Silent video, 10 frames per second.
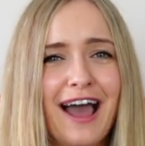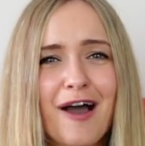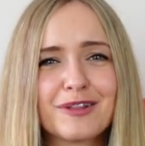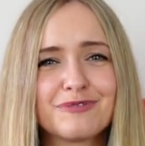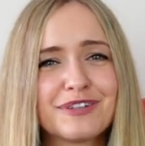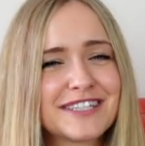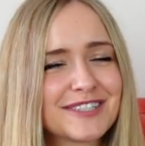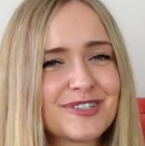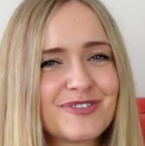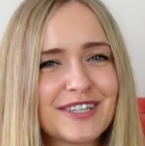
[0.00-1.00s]
outfits
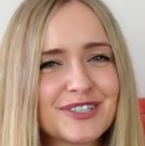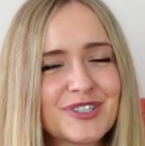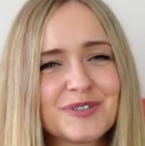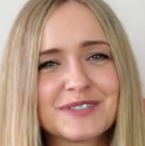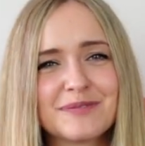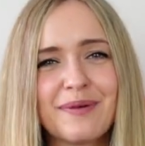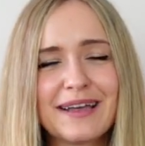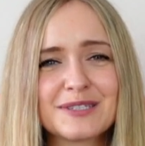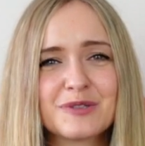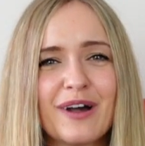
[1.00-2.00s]
to try to choose the
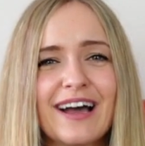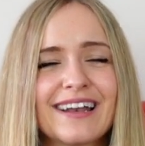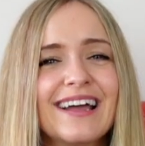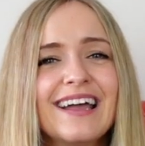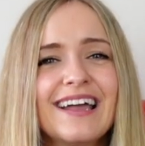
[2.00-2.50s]
best one.